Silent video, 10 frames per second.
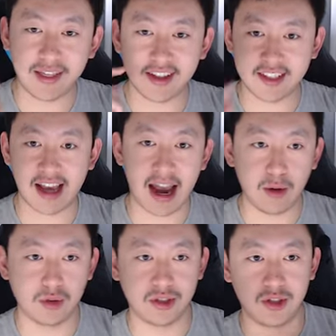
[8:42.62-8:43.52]
this guide
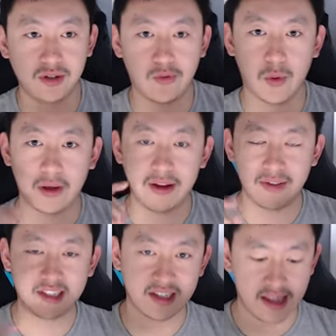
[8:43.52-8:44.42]
was useful, give
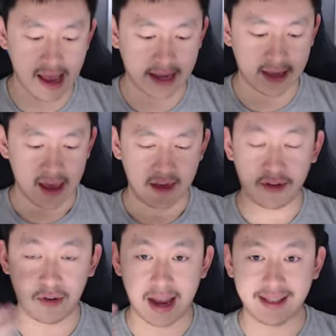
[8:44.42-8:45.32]
this a like. If
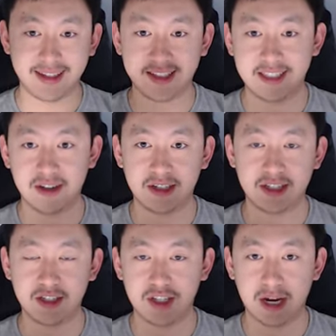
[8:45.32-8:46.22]
you like this series
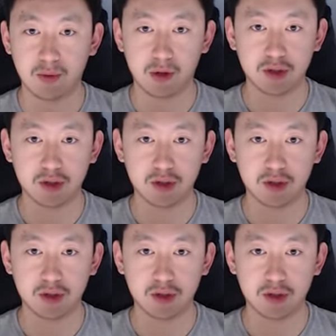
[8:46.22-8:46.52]
in general,